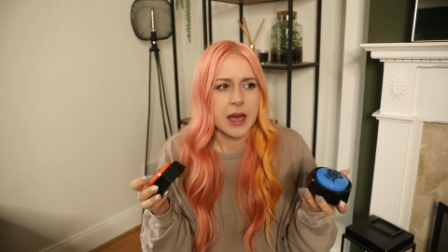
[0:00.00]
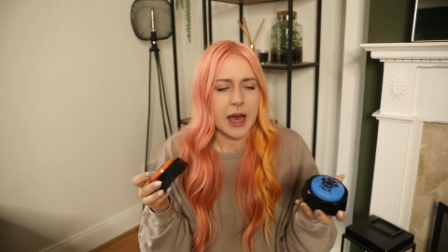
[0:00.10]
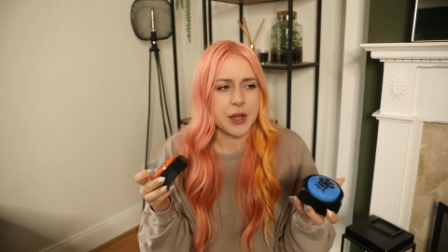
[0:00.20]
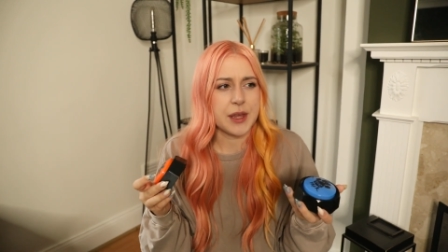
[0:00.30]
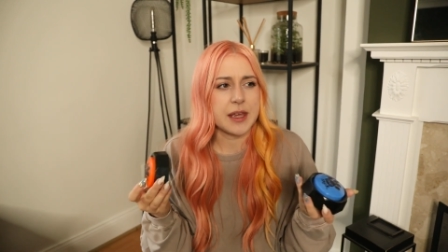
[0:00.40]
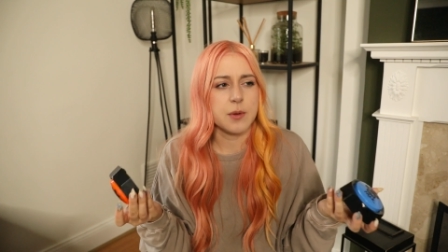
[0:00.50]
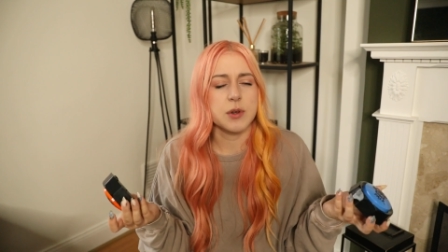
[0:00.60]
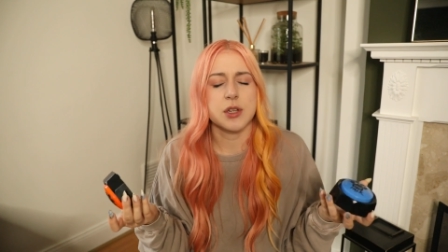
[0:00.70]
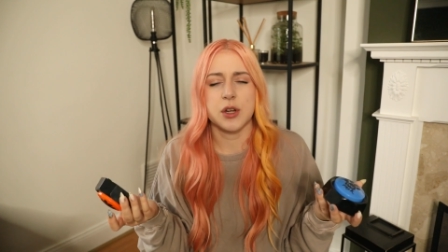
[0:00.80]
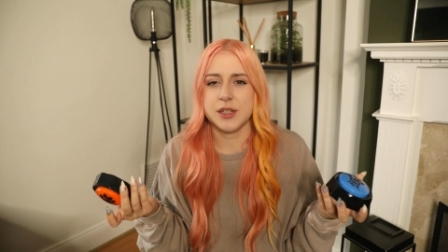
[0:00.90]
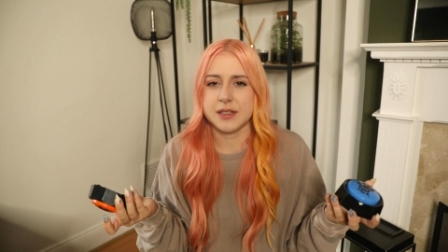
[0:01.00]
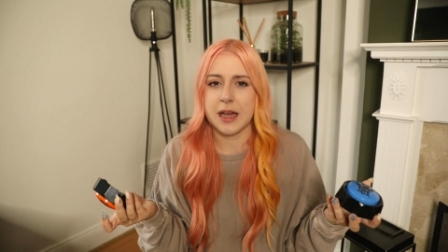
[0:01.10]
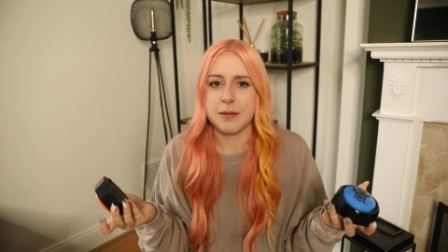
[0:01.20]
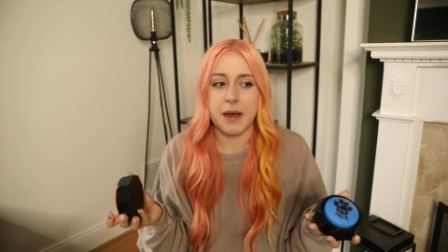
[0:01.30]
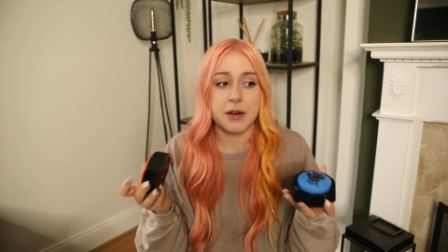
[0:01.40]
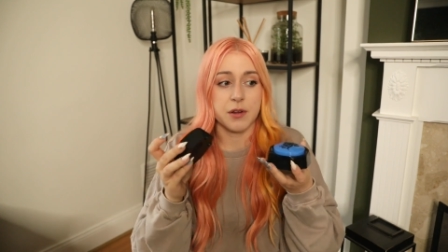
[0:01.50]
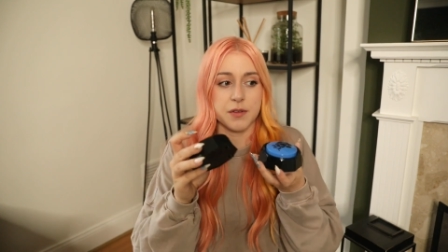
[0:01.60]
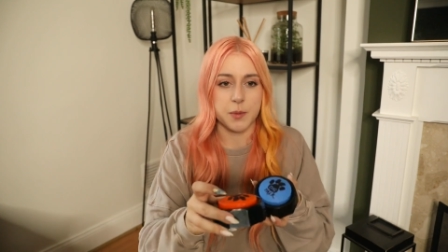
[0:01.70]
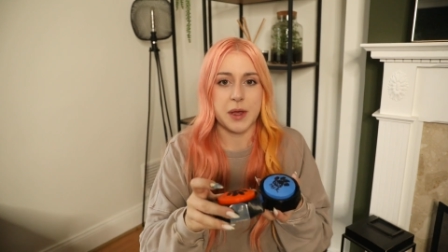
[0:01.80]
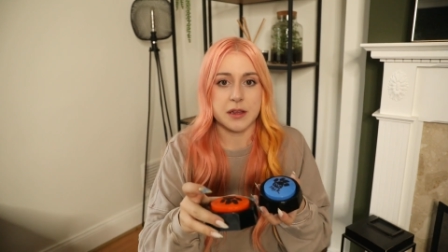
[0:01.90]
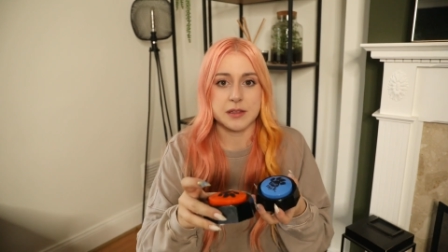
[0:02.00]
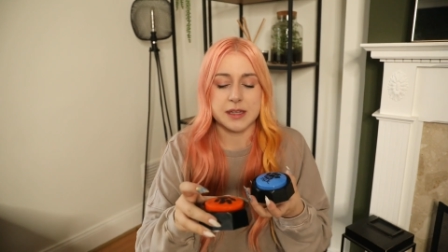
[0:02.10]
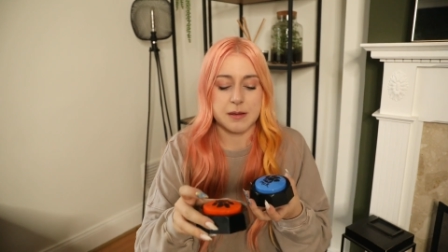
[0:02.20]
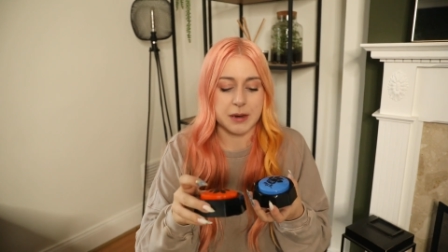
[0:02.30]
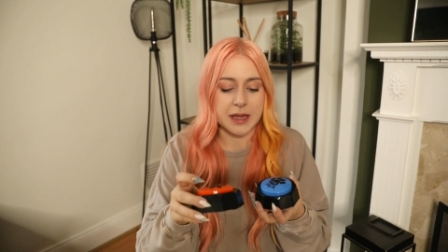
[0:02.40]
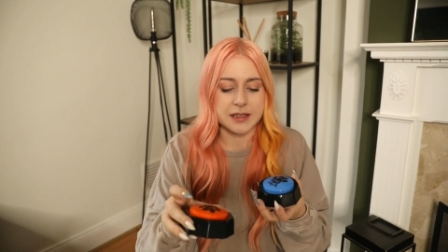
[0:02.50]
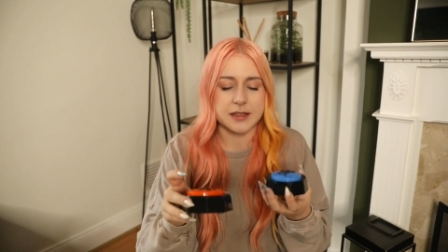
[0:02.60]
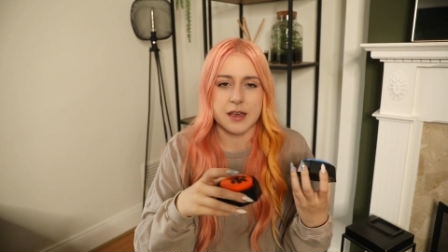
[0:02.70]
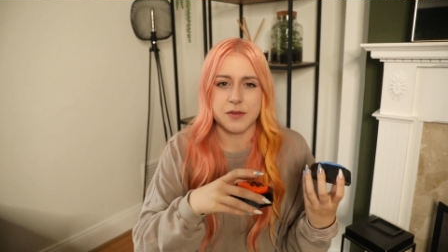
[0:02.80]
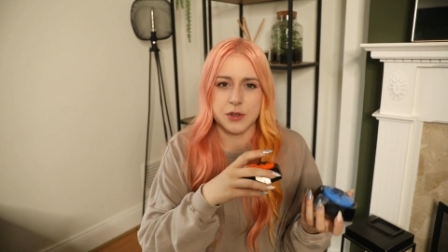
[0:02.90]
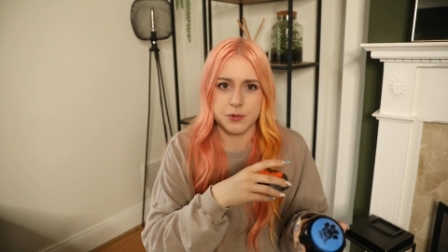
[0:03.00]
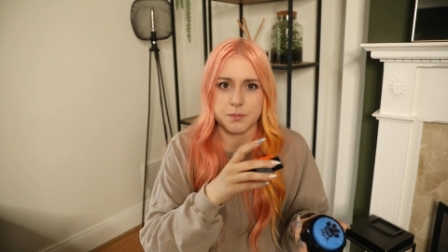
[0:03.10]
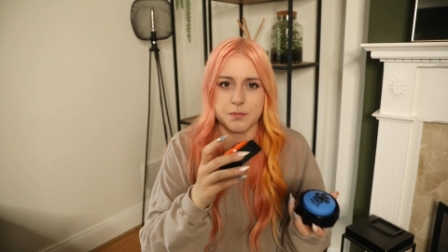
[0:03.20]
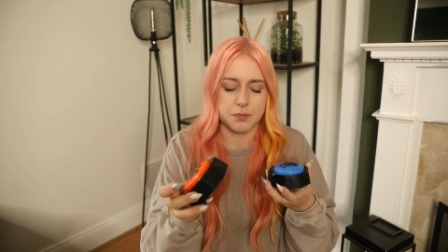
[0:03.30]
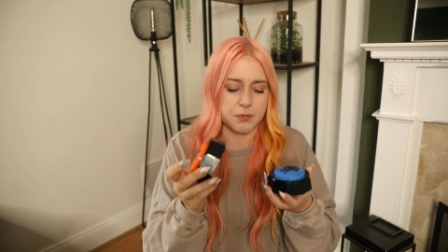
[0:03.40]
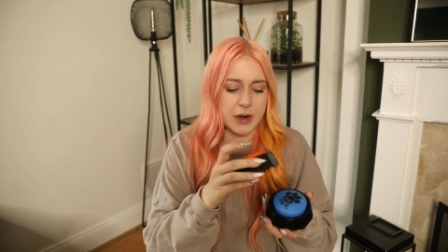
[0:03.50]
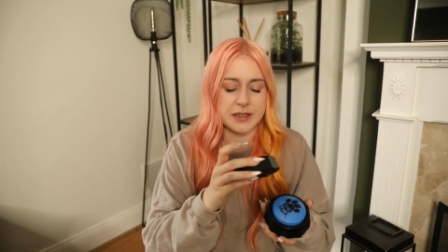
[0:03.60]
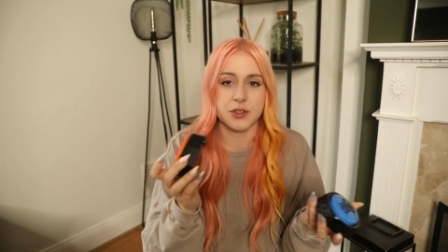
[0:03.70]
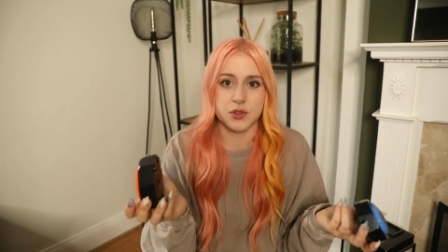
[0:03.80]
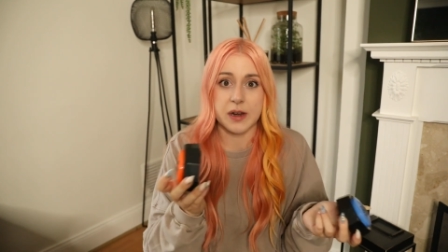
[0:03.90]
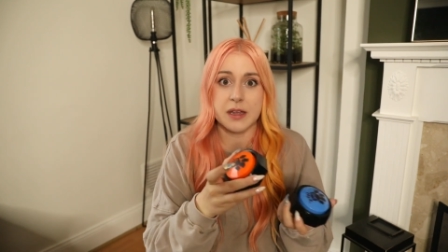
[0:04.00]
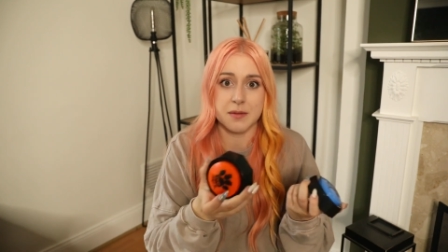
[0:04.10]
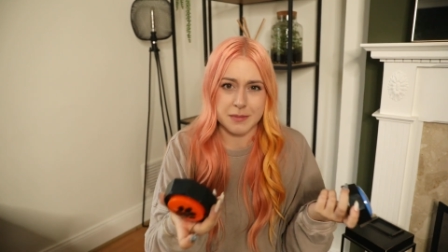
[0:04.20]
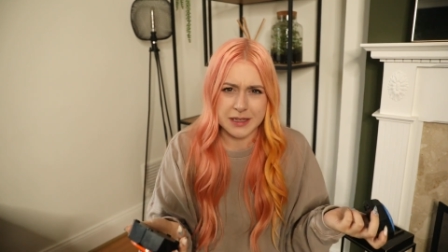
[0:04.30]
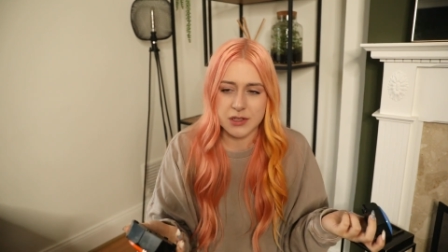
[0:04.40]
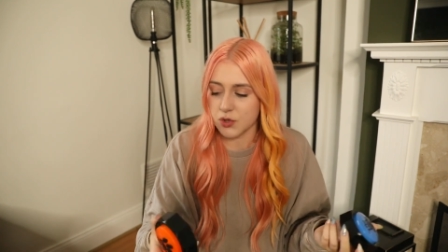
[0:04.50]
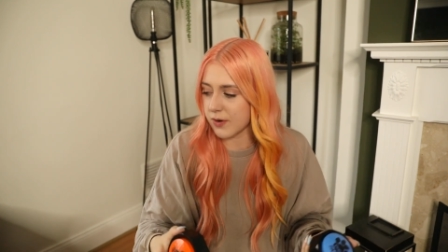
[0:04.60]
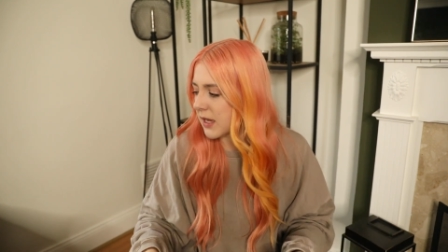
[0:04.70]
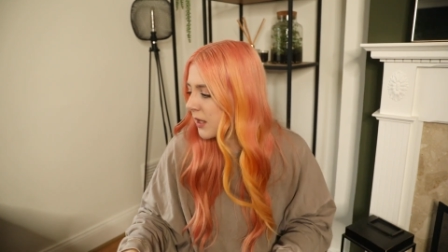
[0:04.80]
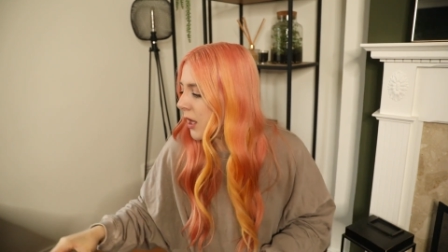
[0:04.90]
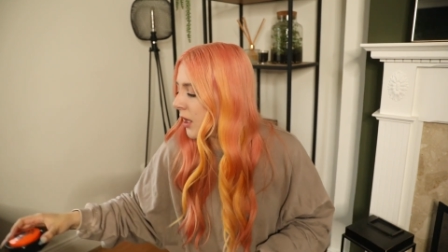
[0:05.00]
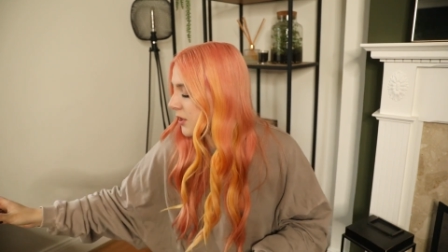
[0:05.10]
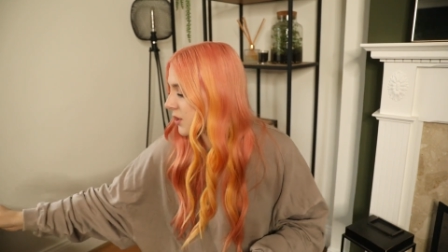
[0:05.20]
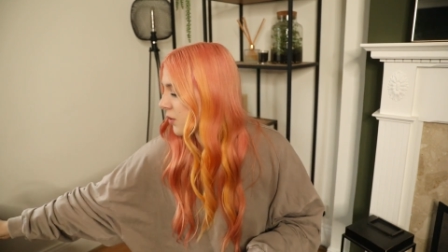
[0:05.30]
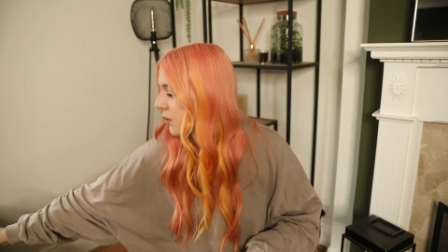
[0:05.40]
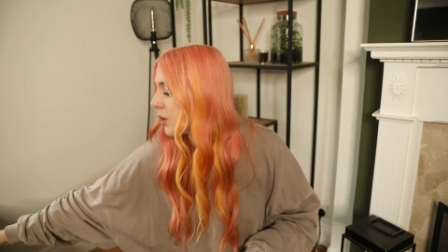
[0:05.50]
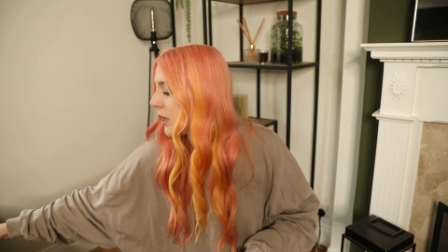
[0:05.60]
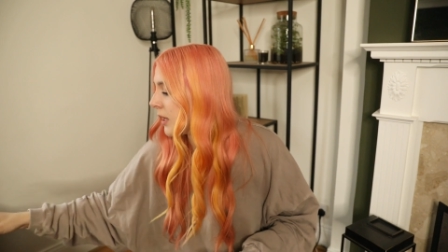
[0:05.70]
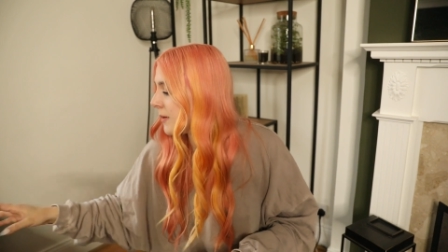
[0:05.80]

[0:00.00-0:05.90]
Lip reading: I think he would understand better if they were in the same place, that if he presses drink, it means a drink. So